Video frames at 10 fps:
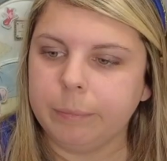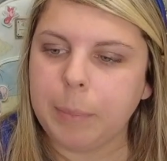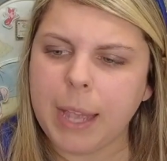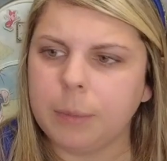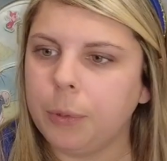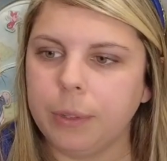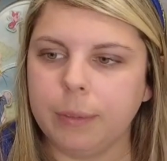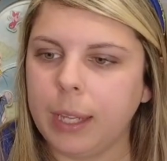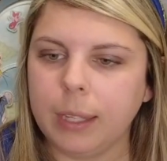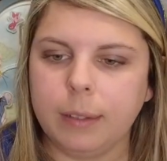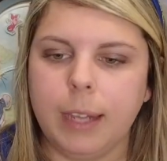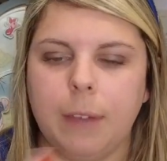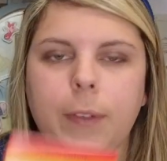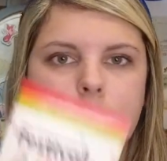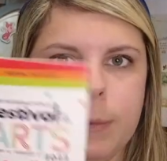passport thing.
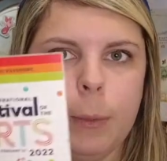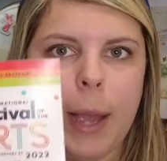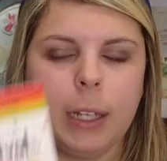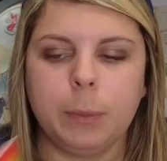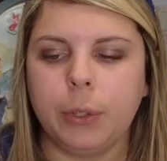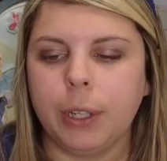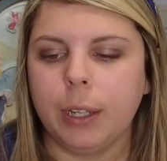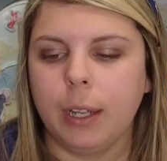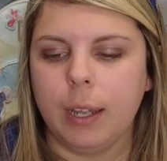Yeah, festival passport.